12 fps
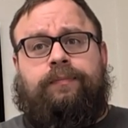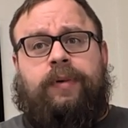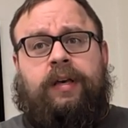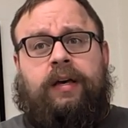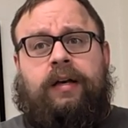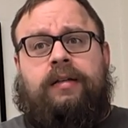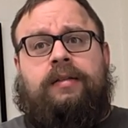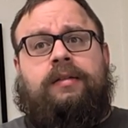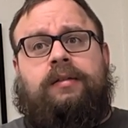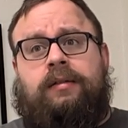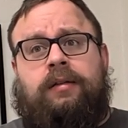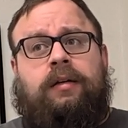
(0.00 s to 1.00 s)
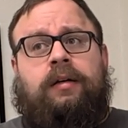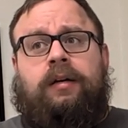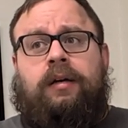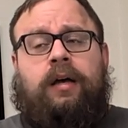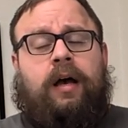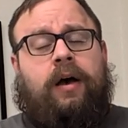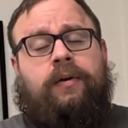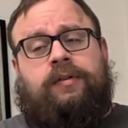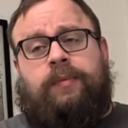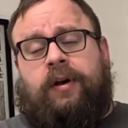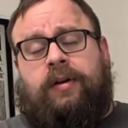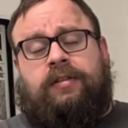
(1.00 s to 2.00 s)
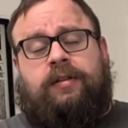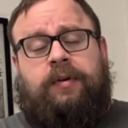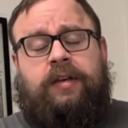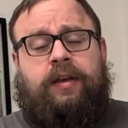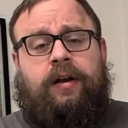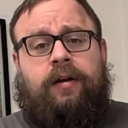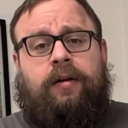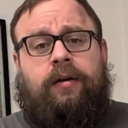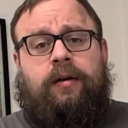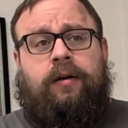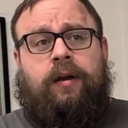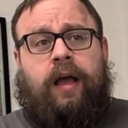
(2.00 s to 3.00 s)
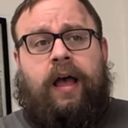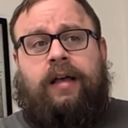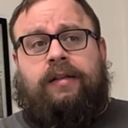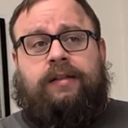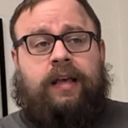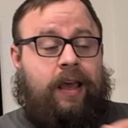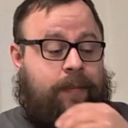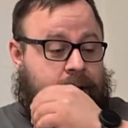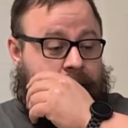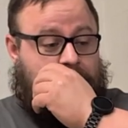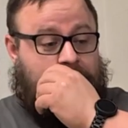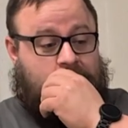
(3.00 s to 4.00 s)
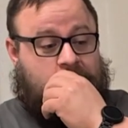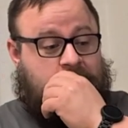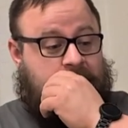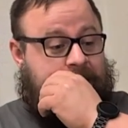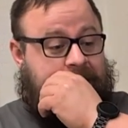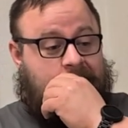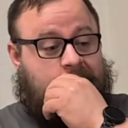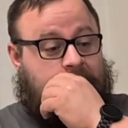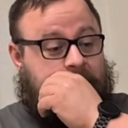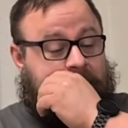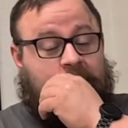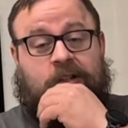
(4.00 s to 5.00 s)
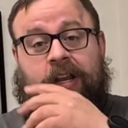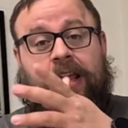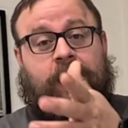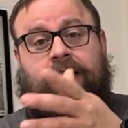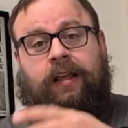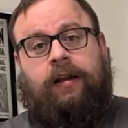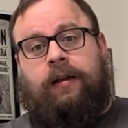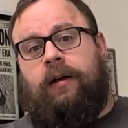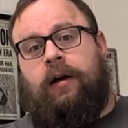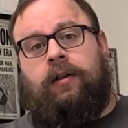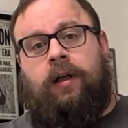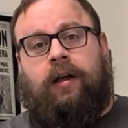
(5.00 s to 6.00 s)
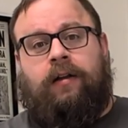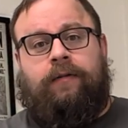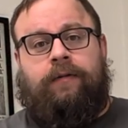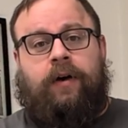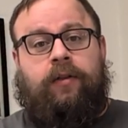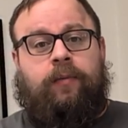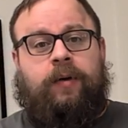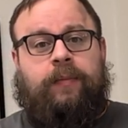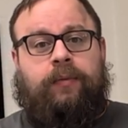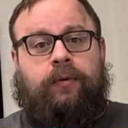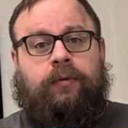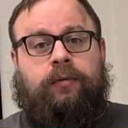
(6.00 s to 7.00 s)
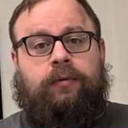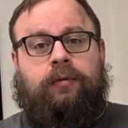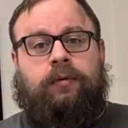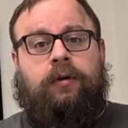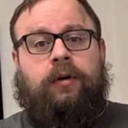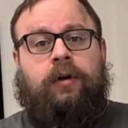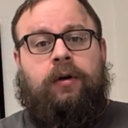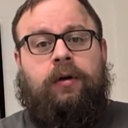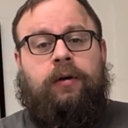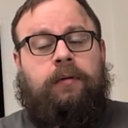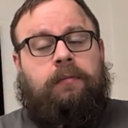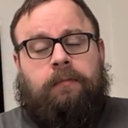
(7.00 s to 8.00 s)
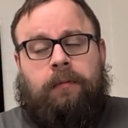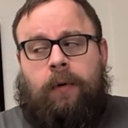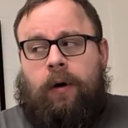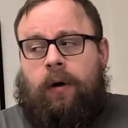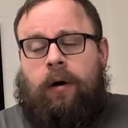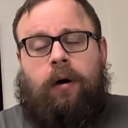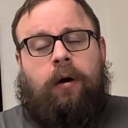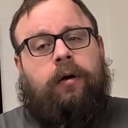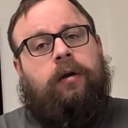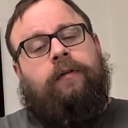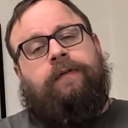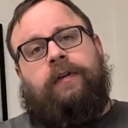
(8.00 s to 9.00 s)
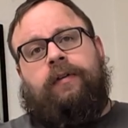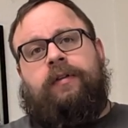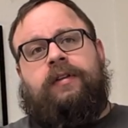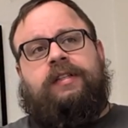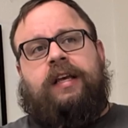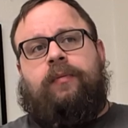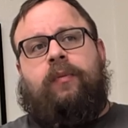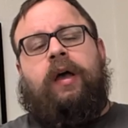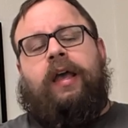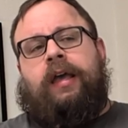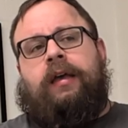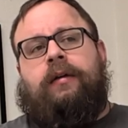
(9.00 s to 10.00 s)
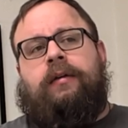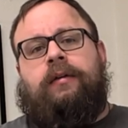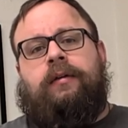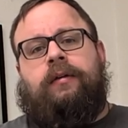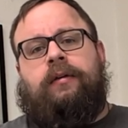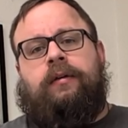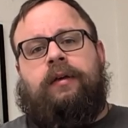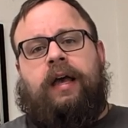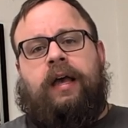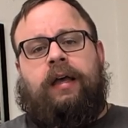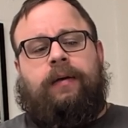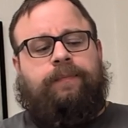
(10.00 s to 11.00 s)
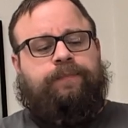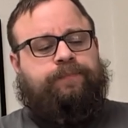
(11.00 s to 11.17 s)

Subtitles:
Because I was embarrassed to be there as a bigger person, and I understand that a lot of other people are going to feel the same way. Okay.